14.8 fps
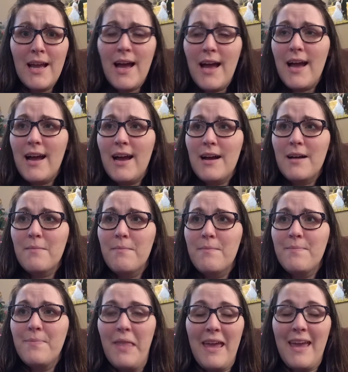
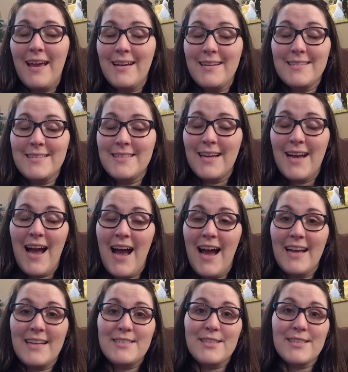and
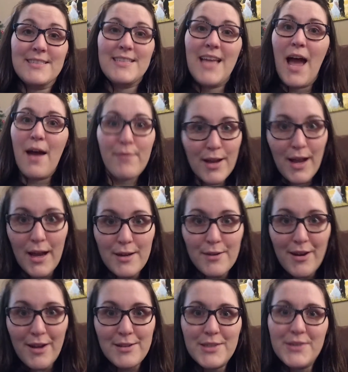I just haven't gotten
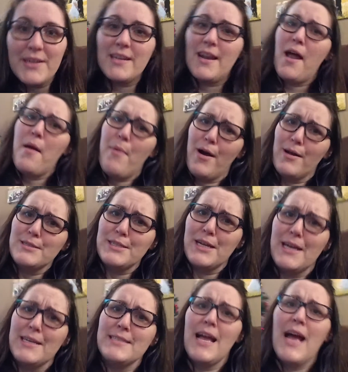around to it, and I
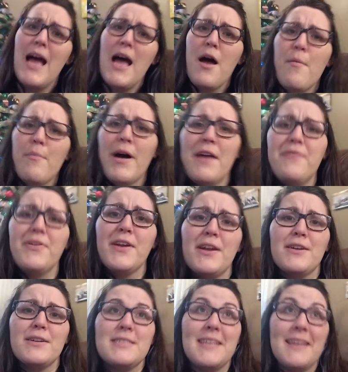apologize. But I
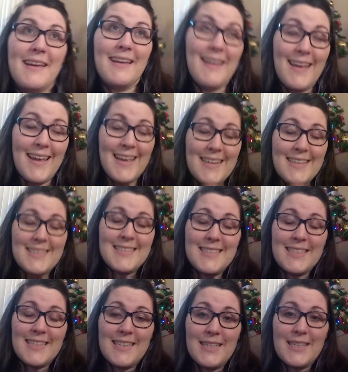figure today
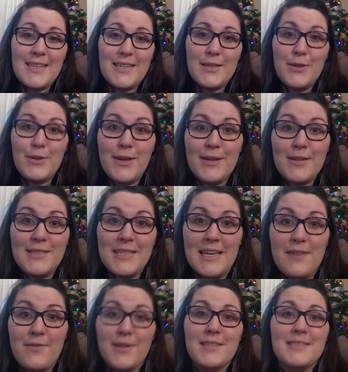is New Year's
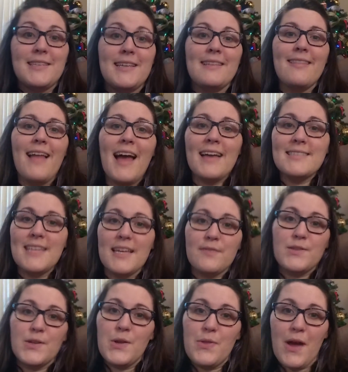Eve. It is the last day of
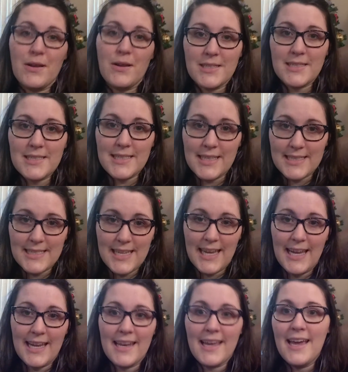
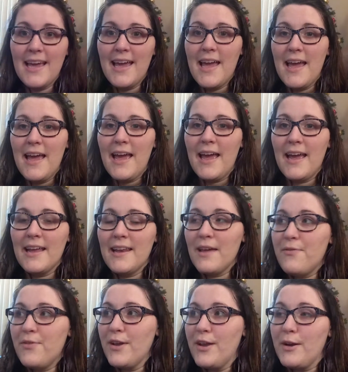2016, and I
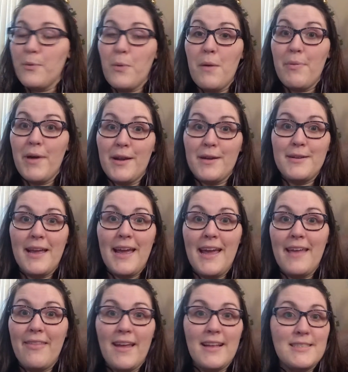figure what better day
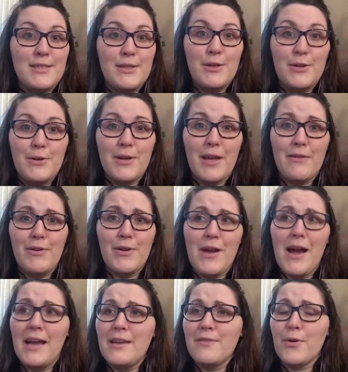than to give you
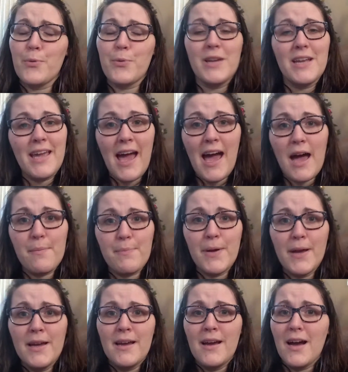kind of a recap,
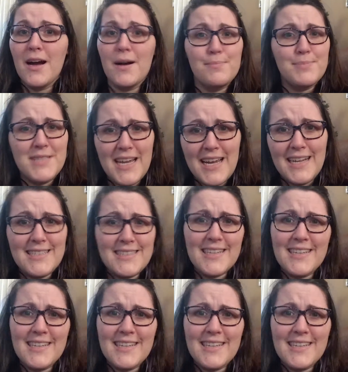update